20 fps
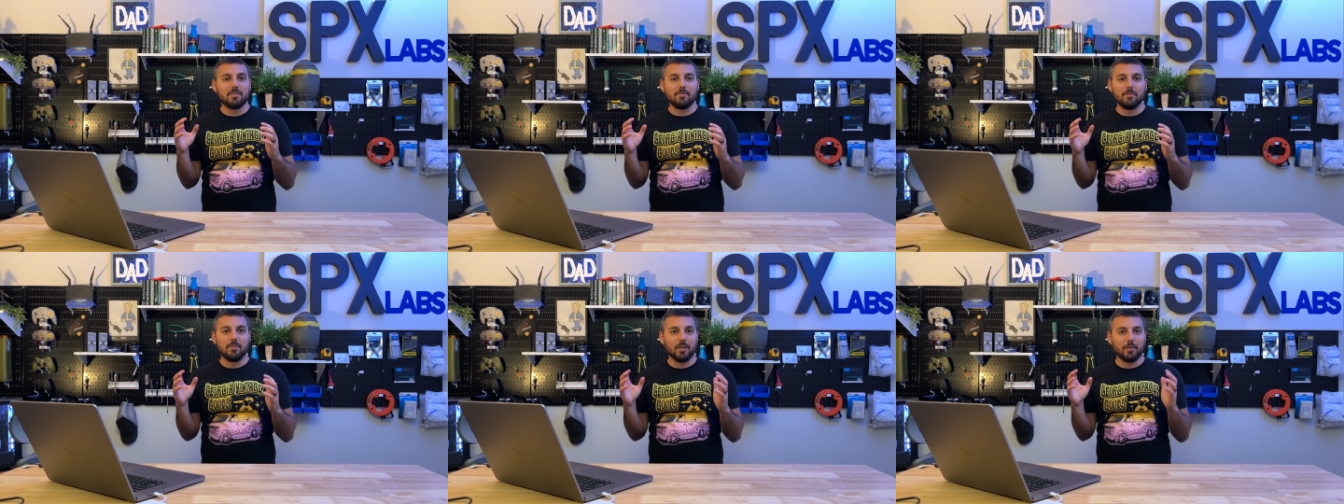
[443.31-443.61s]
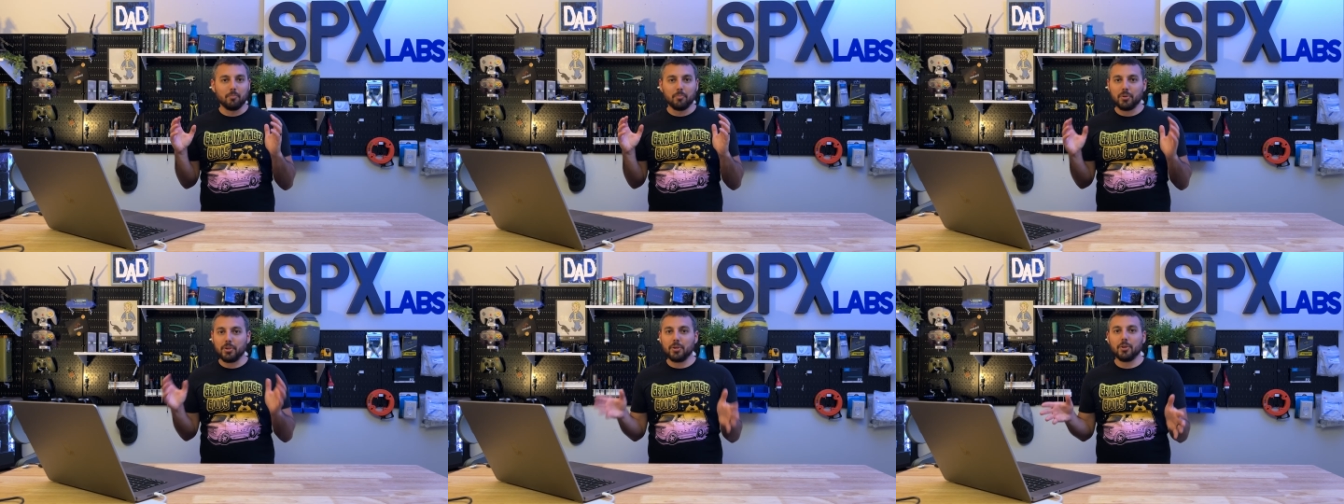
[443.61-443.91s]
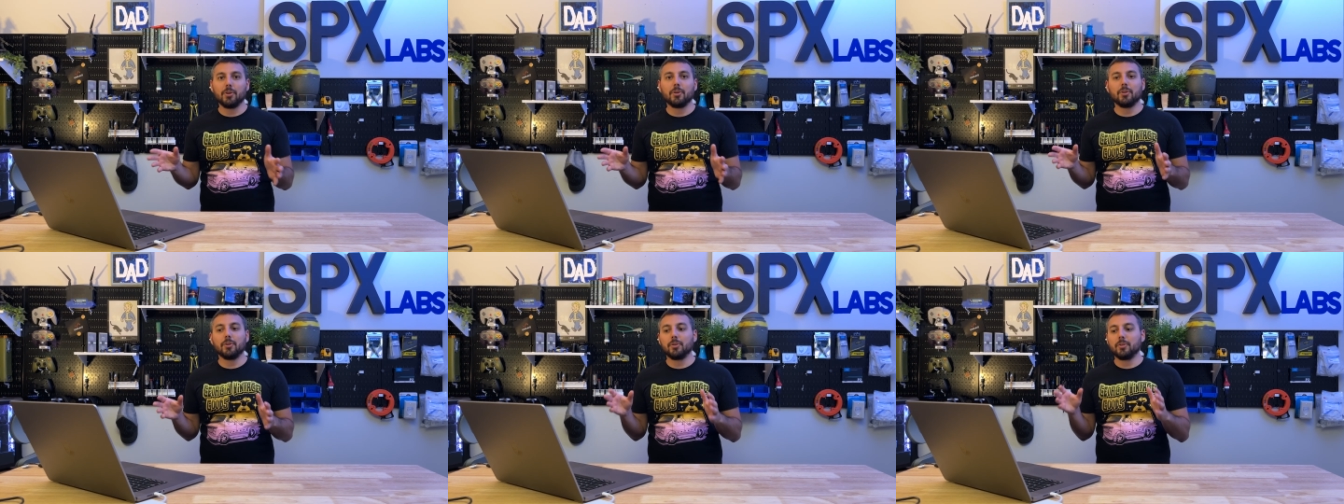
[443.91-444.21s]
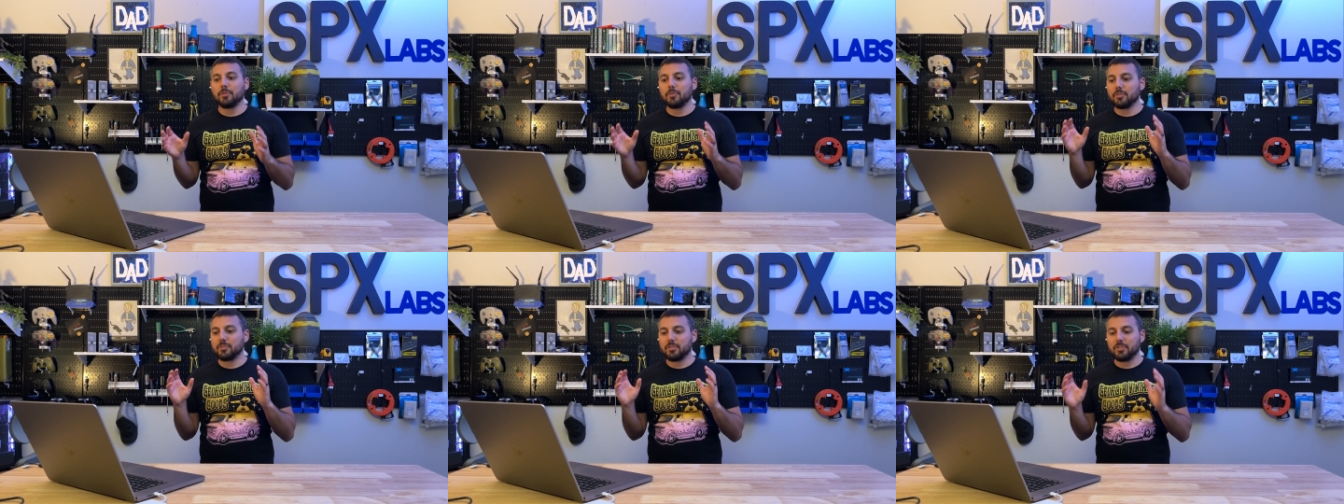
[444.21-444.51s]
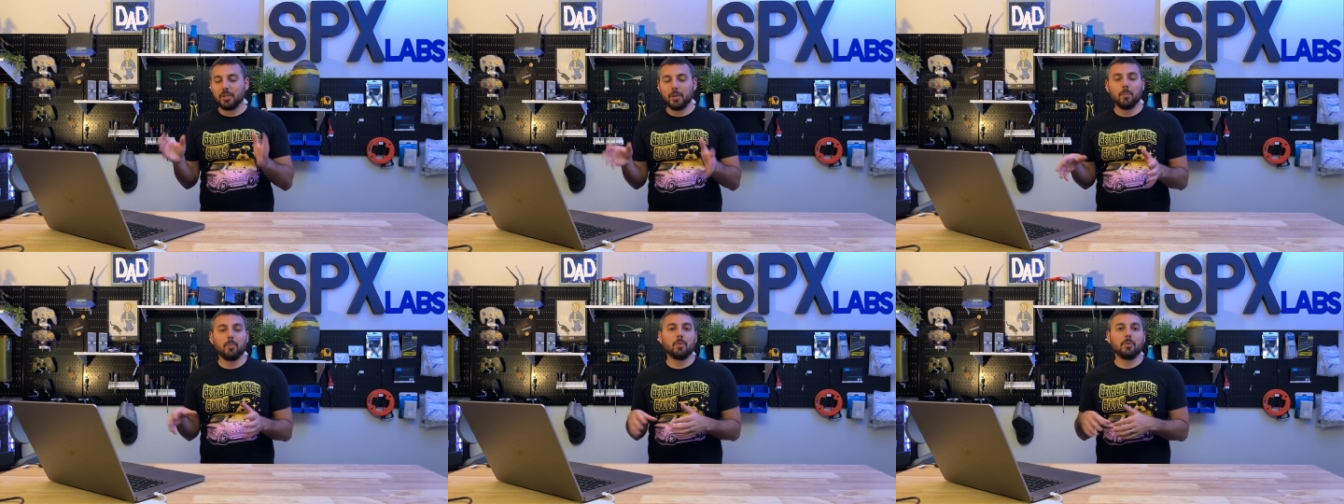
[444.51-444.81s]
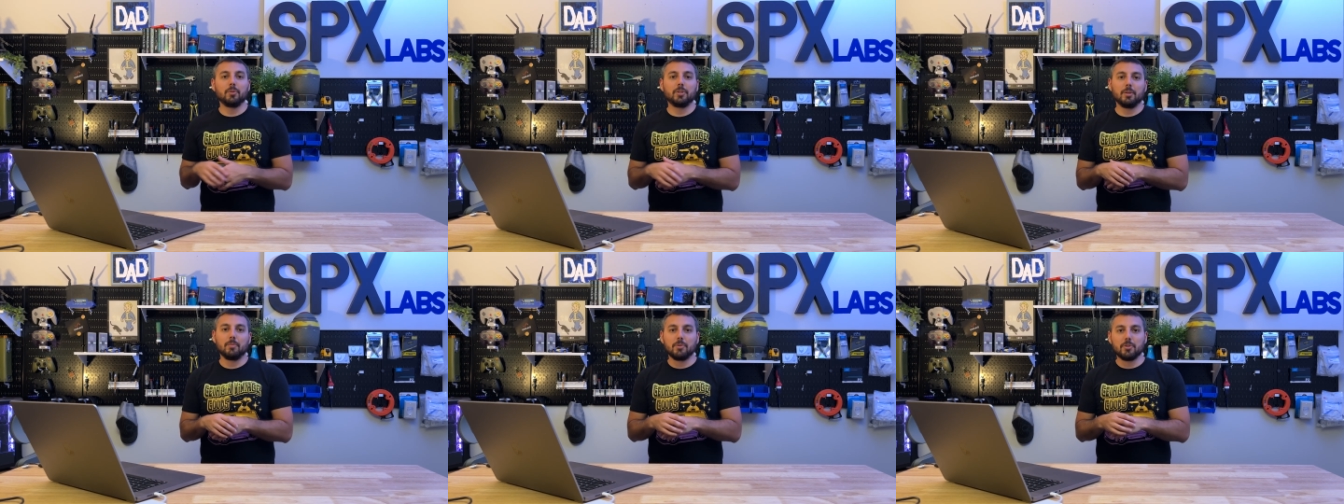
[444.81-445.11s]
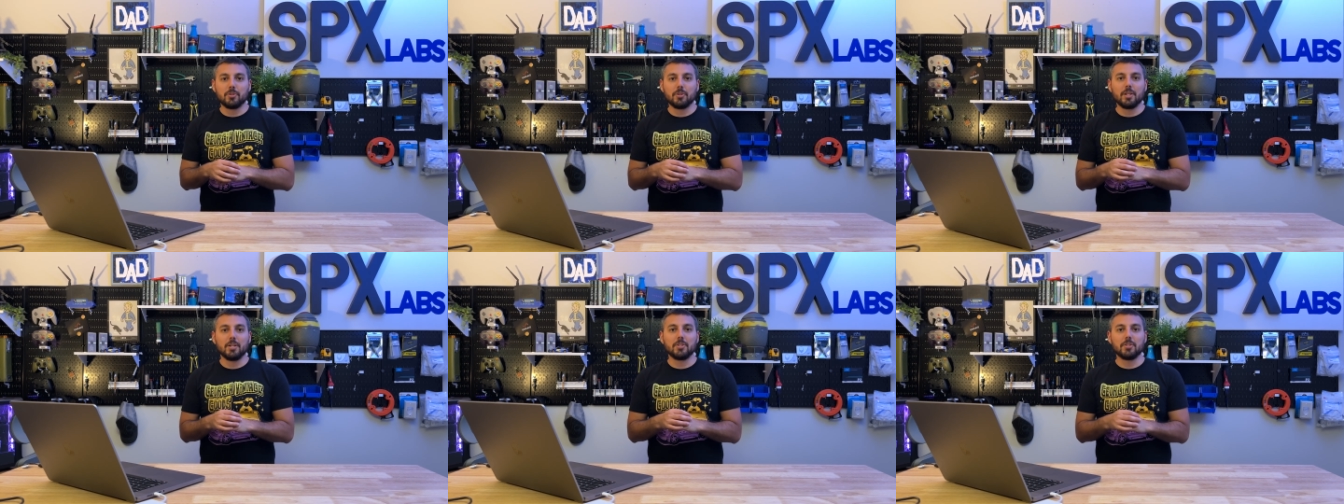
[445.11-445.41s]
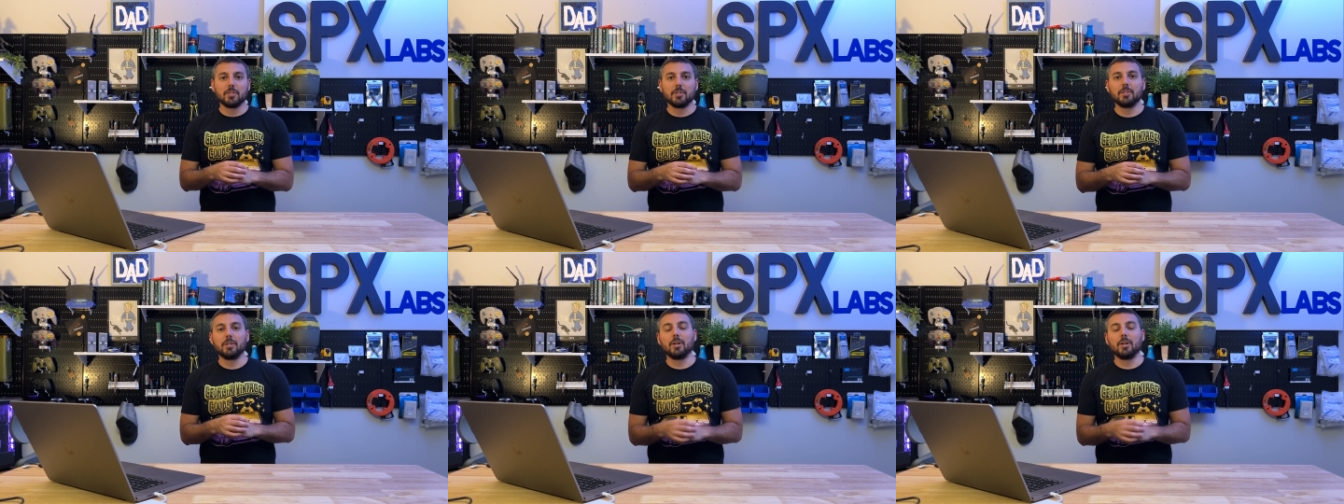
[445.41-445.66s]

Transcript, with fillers: a pure, simple demonstration